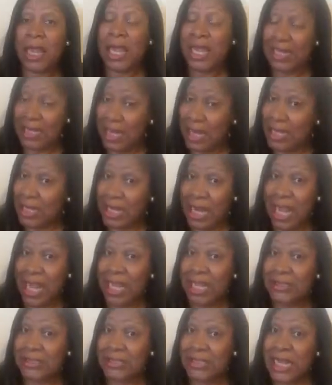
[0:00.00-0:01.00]
And
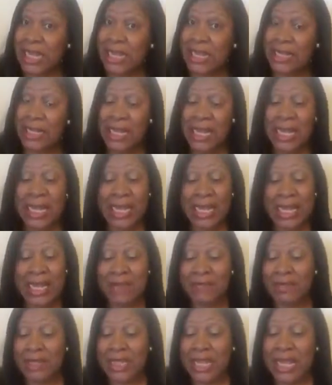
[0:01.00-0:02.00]
like I said,
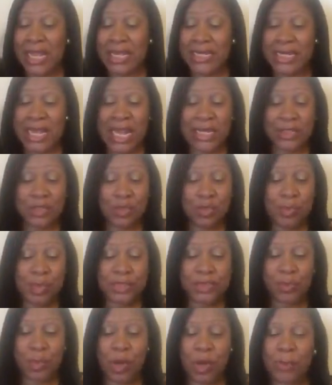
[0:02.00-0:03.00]
even then, not too
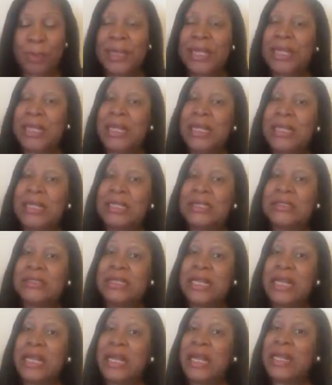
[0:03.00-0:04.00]
much work,
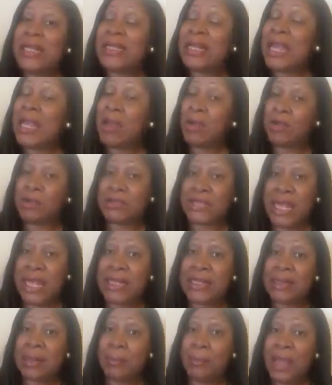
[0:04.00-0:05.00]
because they gonna
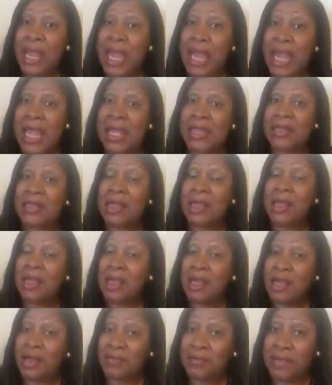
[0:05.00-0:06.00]
take the path
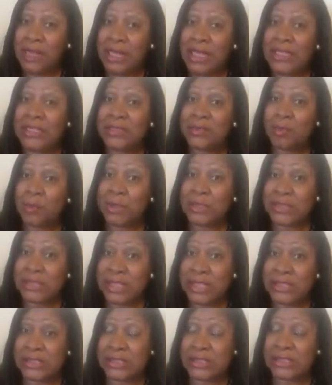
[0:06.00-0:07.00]
of least
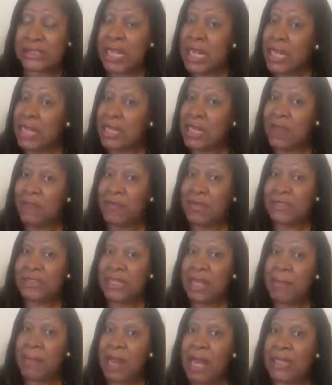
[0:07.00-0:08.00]
resistance. And if it's
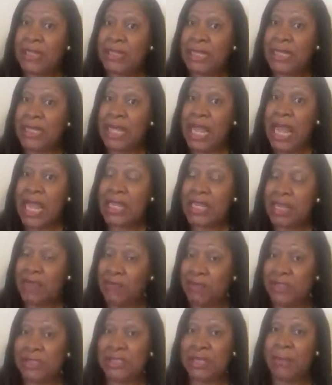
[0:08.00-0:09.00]
somebody they like,
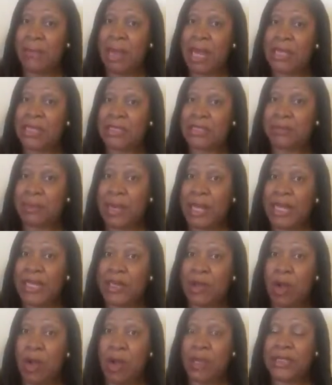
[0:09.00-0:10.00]
if it's somebody that's
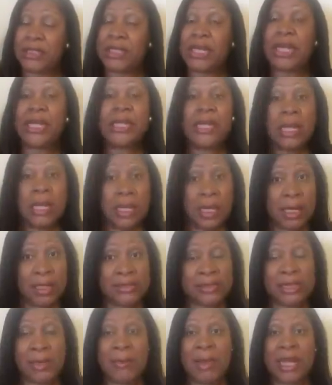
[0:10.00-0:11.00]
playing hard to get,
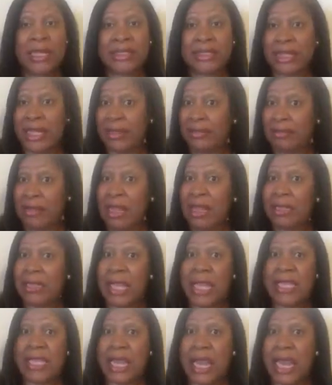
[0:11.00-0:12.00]
or somebody they think
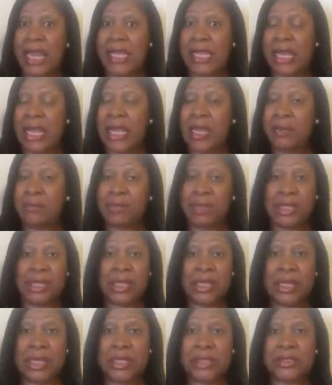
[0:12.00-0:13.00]
they can't get
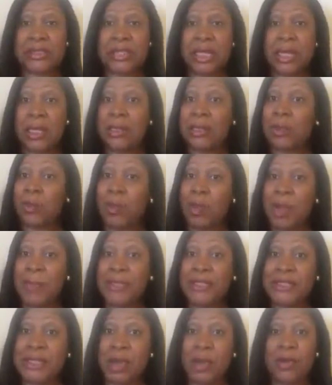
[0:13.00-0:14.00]
because the
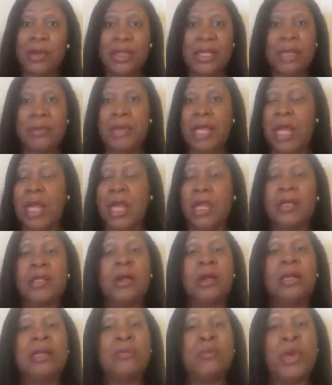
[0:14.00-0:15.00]
woman told them, hey,
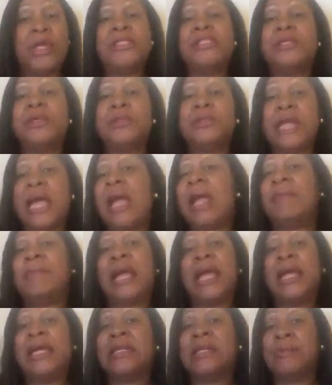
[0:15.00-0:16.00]
don't even waste your time,
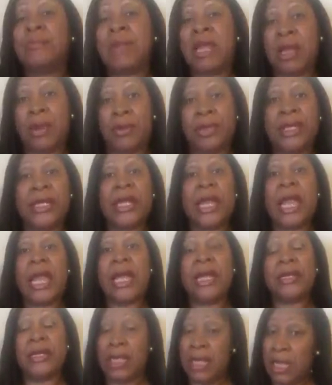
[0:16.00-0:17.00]
I ain't the marrying
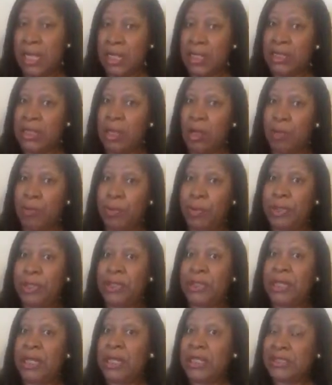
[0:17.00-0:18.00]
kind, they'll
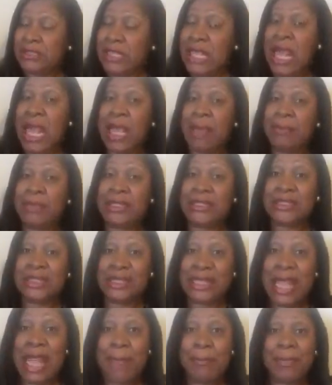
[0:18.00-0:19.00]
put time
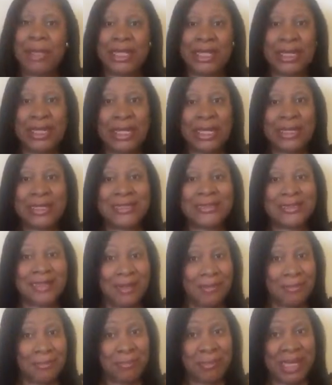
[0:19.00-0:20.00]
into that because
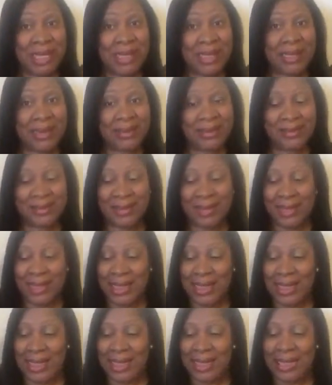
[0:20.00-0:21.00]
men
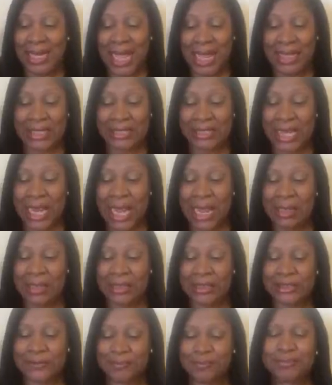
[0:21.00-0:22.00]
like a
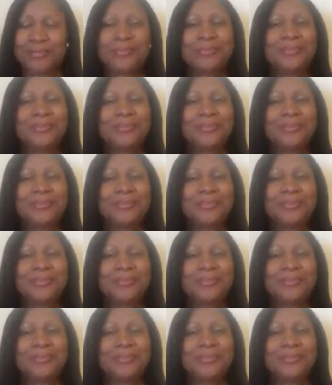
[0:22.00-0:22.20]
challenge.